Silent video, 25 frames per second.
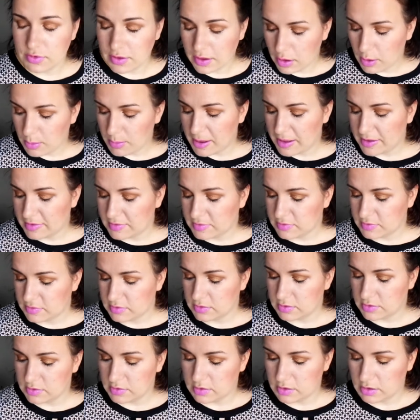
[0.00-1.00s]
recommend
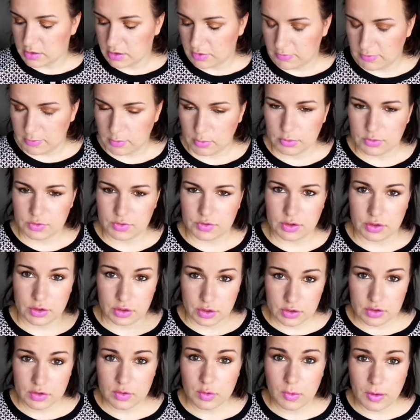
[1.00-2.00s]
if you want
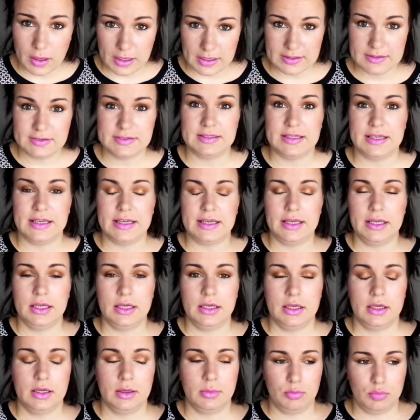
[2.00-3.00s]
good quality
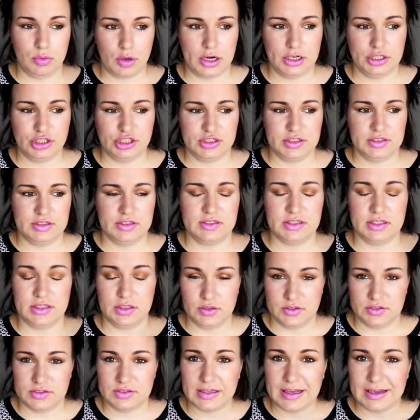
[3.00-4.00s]
brushes and
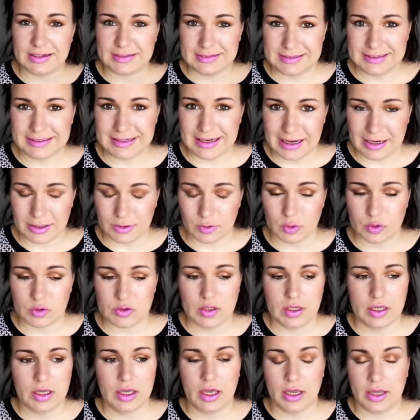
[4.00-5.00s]
you're starting out,
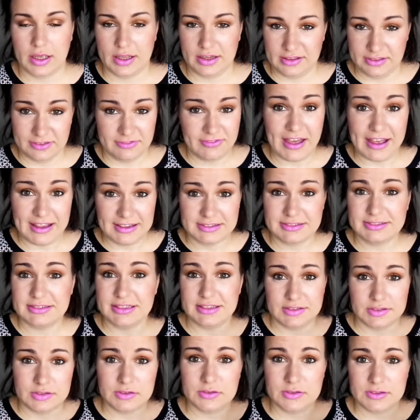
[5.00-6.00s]
invest
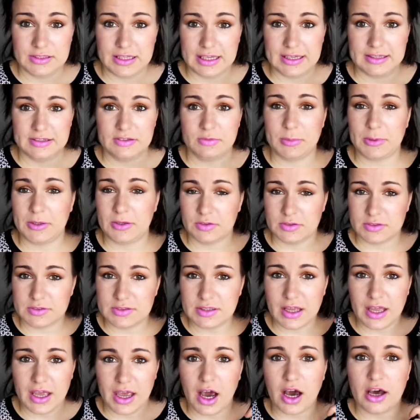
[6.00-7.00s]
into these because
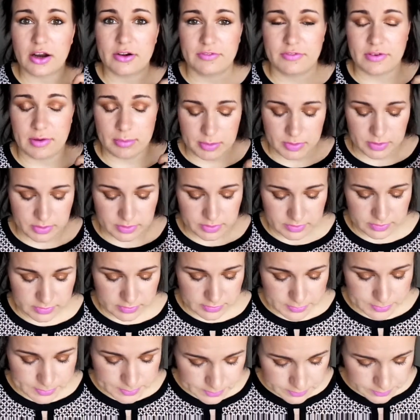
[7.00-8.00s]
they are
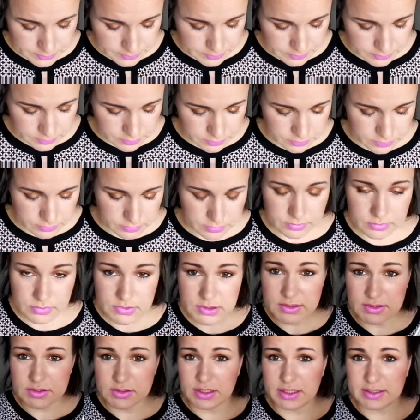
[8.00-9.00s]
fabulous.
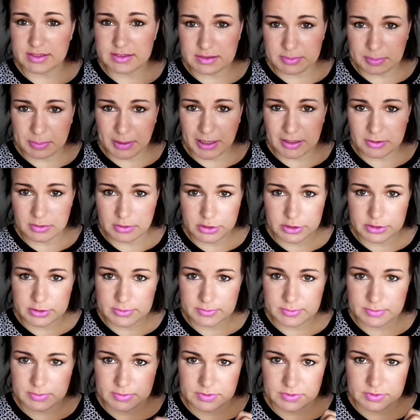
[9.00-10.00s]
So that's the pouch,
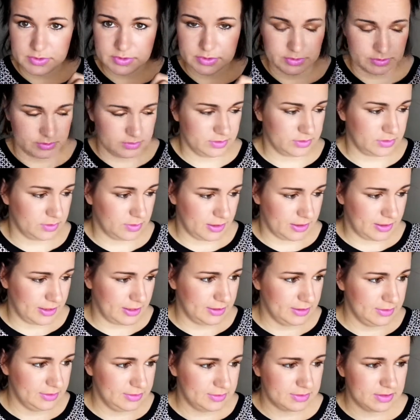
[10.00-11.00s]
which is quite
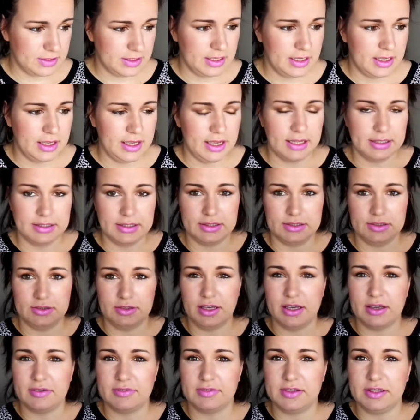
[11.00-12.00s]
nice, and then
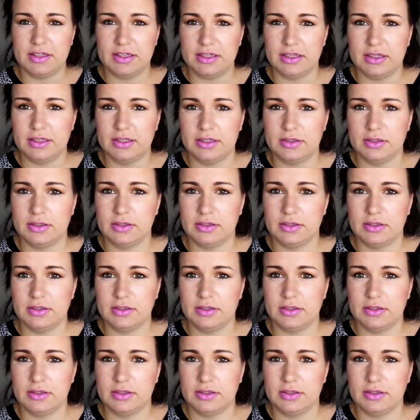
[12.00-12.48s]
you have the